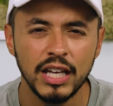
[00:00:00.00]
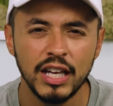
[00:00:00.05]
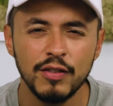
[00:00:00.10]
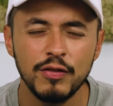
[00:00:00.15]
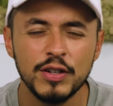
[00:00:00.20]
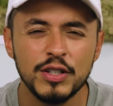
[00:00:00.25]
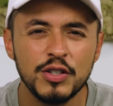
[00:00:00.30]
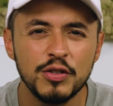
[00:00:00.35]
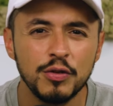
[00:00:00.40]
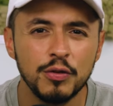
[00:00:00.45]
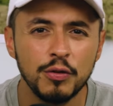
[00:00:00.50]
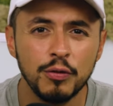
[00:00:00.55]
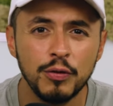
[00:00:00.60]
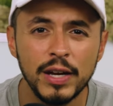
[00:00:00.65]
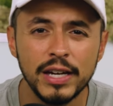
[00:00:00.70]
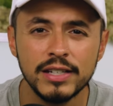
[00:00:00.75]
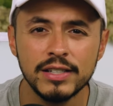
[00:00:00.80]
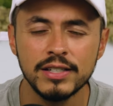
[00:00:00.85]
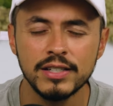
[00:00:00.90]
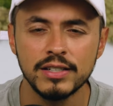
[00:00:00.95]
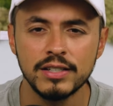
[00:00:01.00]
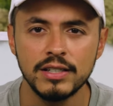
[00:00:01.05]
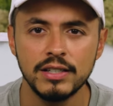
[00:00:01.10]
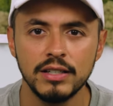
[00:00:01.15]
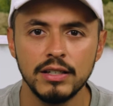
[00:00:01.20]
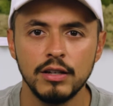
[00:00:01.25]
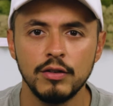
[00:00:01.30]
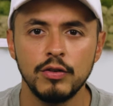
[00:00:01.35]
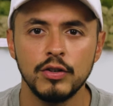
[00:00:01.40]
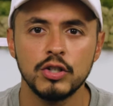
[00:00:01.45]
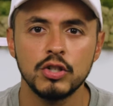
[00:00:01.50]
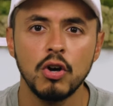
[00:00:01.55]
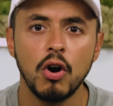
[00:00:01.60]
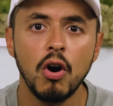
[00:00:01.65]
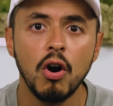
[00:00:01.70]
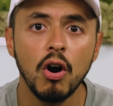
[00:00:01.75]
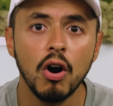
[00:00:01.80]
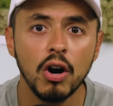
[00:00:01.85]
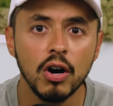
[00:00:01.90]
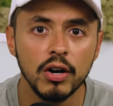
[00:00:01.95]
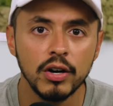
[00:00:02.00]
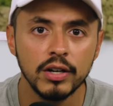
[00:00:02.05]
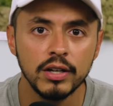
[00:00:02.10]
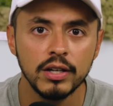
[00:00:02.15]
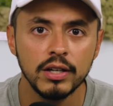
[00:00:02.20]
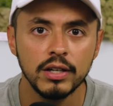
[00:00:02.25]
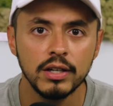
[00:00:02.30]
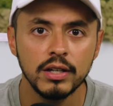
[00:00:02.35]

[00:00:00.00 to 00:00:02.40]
if it's fixed, if it's hard,